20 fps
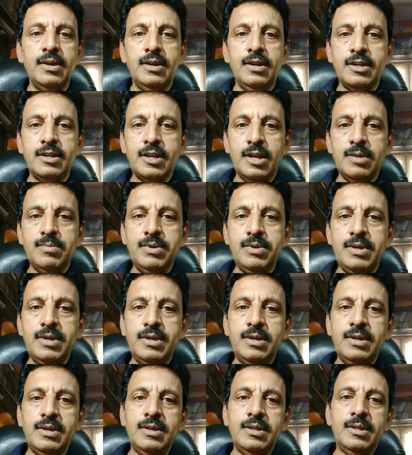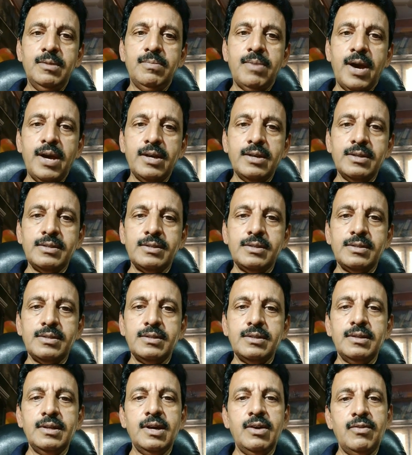It can be the
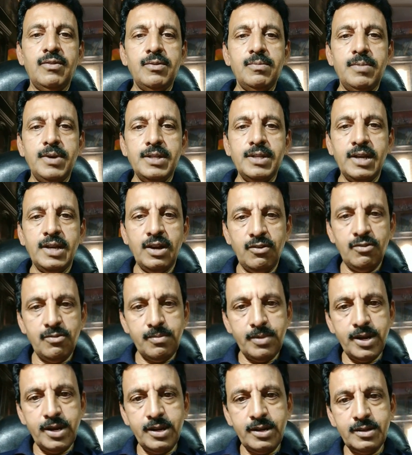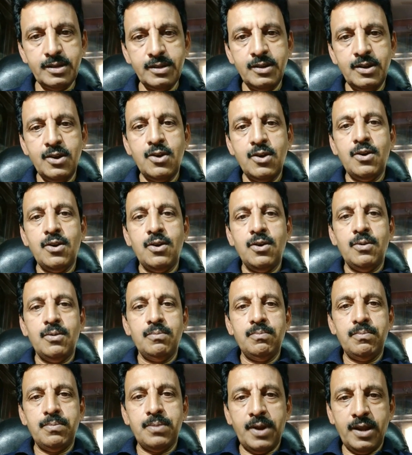banks governed by the government,
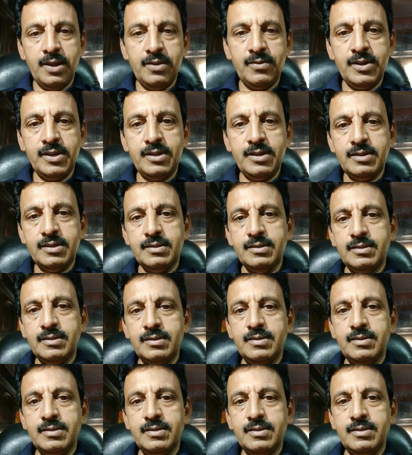private,